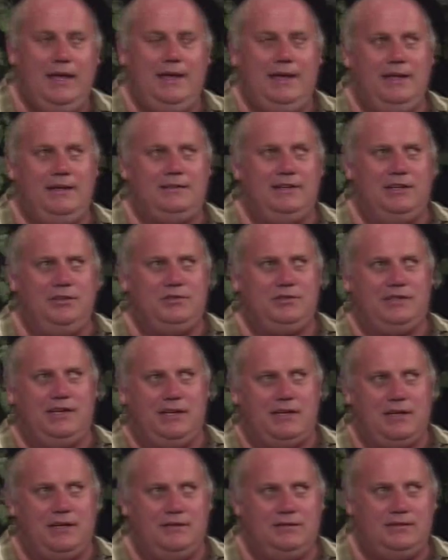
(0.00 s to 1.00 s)
it's
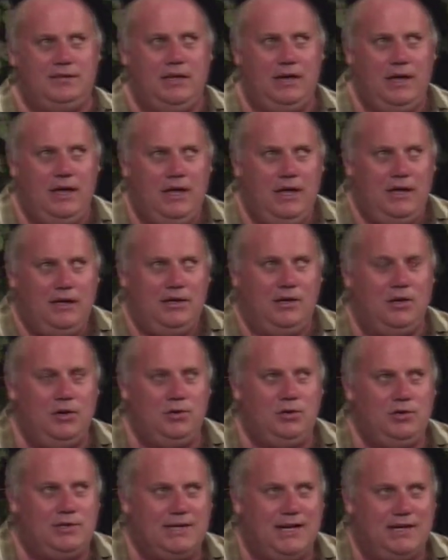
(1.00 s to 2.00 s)
interesting because,
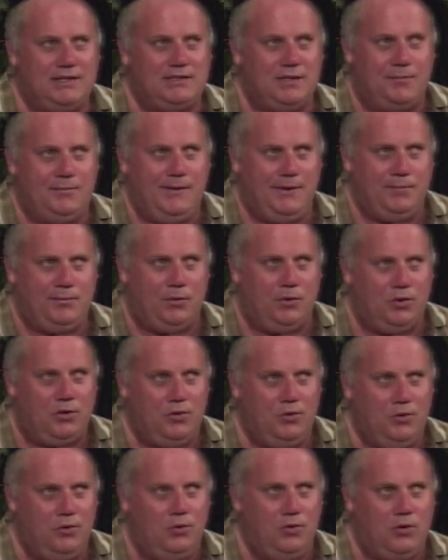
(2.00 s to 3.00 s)
you talk to people
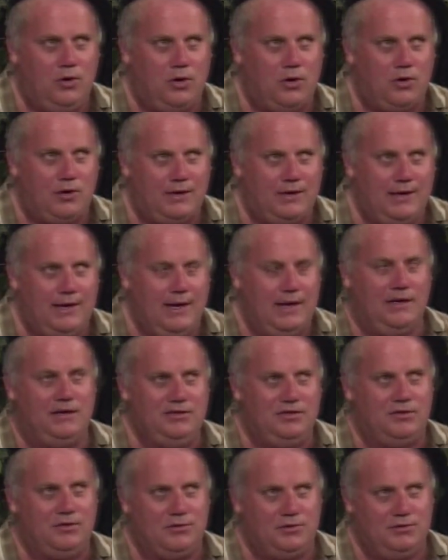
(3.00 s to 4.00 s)
who are
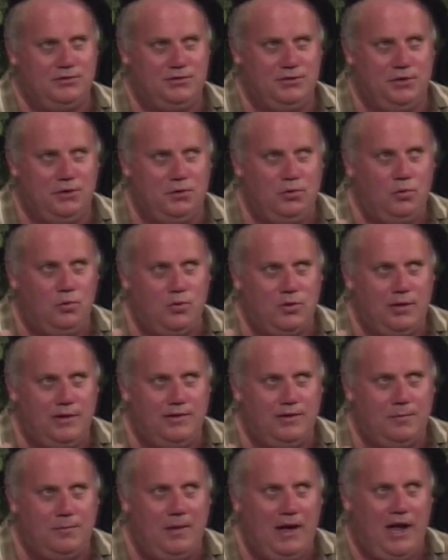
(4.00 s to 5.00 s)
gangsters, who were
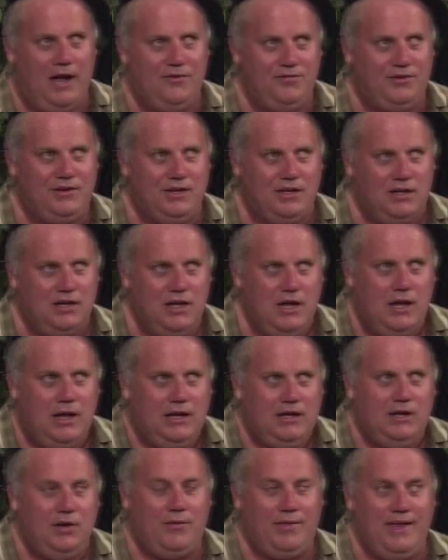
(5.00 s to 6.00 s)
in the mafia,
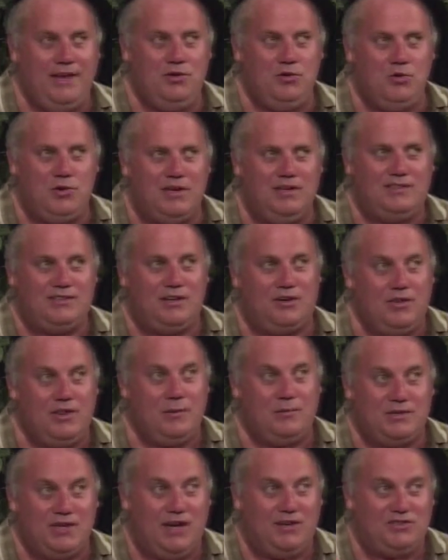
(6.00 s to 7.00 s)
they do consider
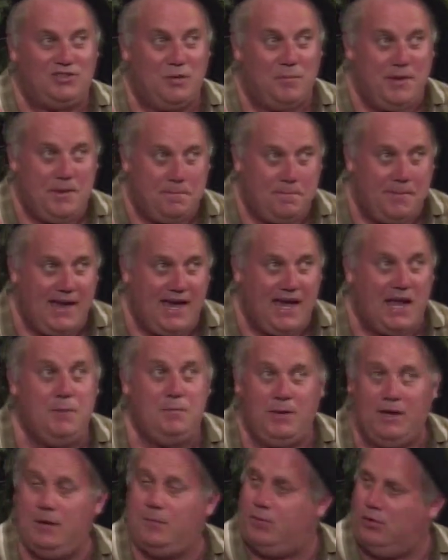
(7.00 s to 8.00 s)
themselves to be bad
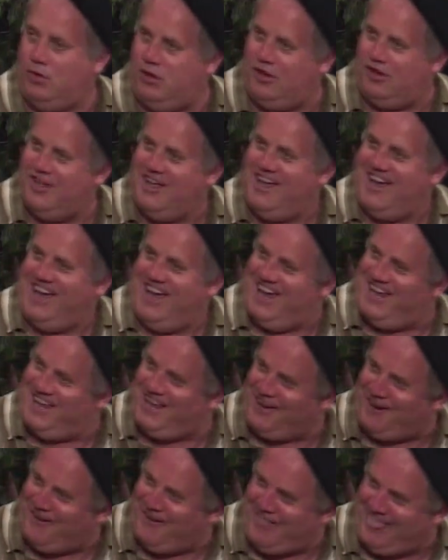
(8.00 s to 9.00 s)
people.
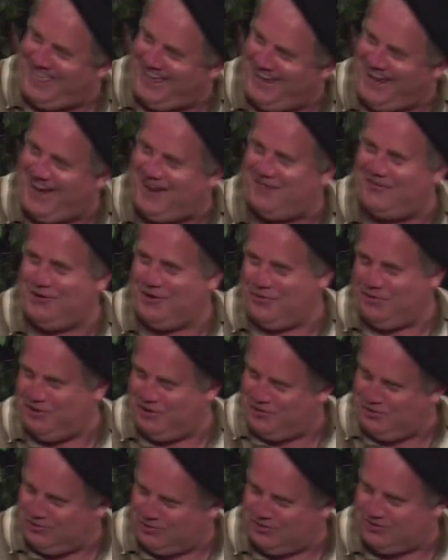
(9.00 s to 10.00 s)
They have no
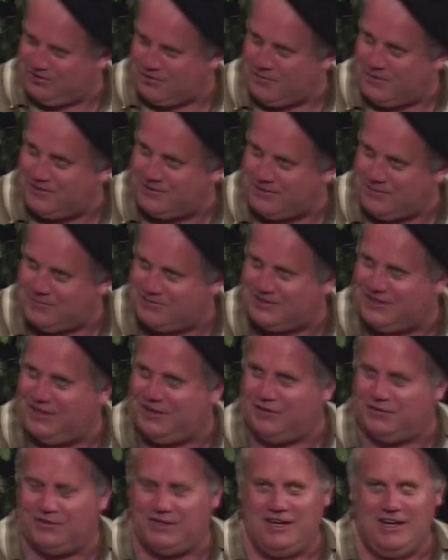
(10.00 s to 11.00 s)
illusions about
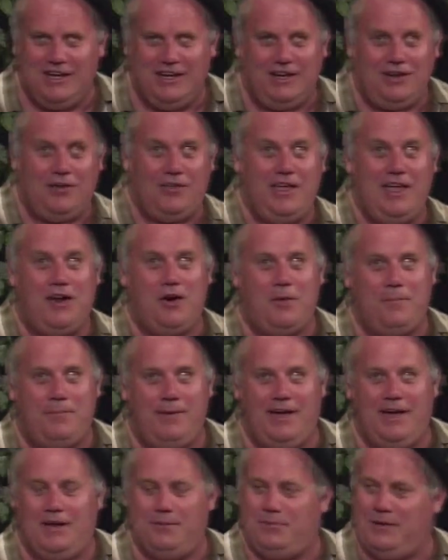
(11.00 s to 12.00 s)
themselves. They are
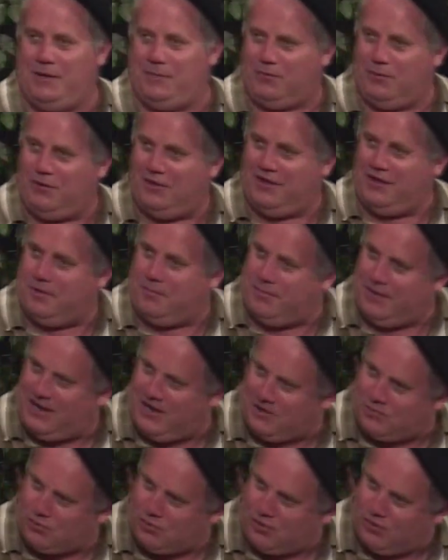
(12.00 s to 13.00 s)
bad people in a
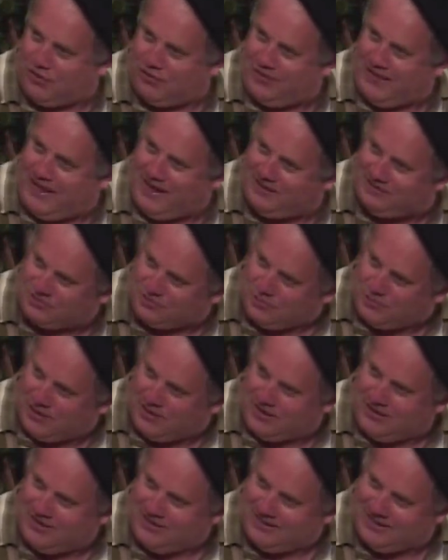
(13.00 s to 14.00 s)
bad world. That is the
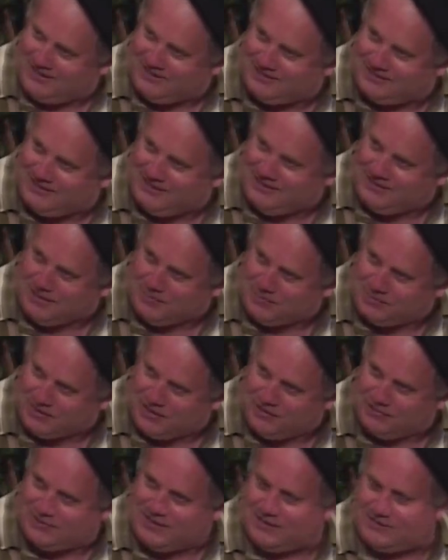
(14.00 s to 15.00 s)
way they see
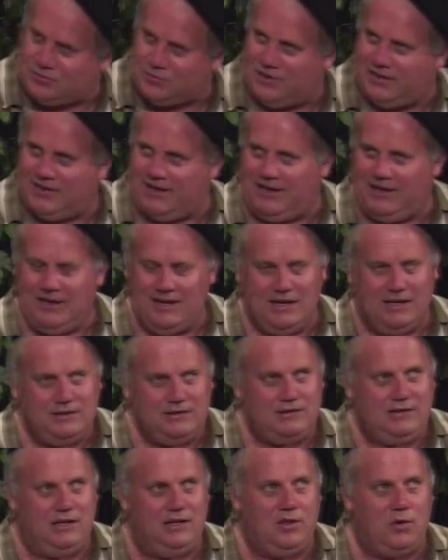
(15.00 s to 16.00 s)
themselves. That's the way they
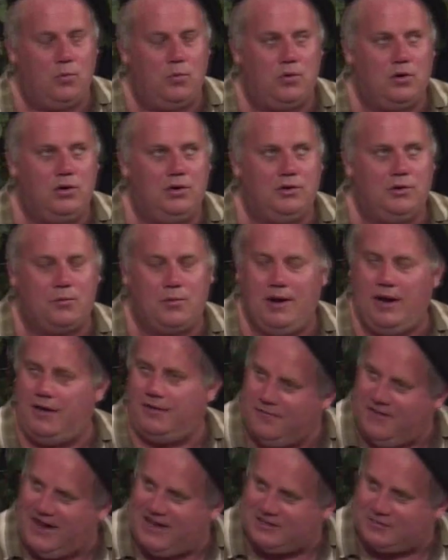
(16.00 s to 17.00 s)
see the world
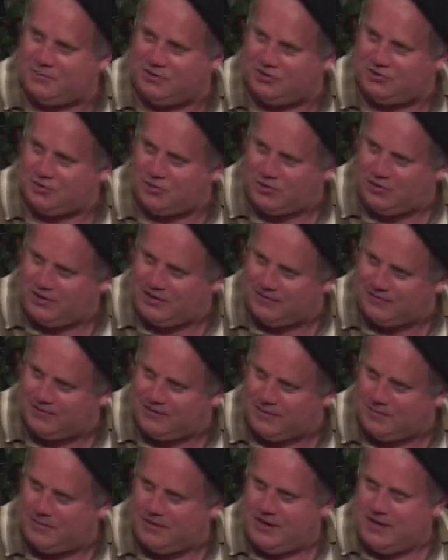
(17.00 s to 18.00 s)
around, the vast majority of
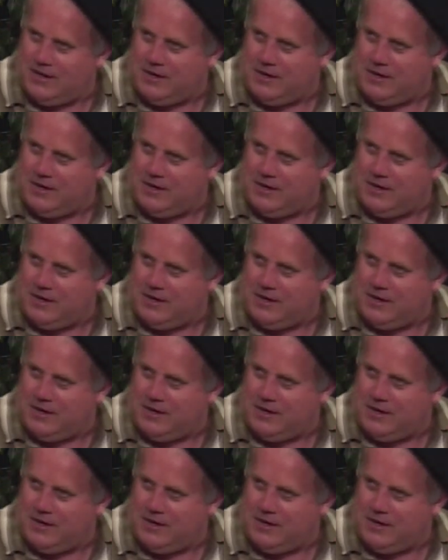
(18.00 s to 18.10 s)
them.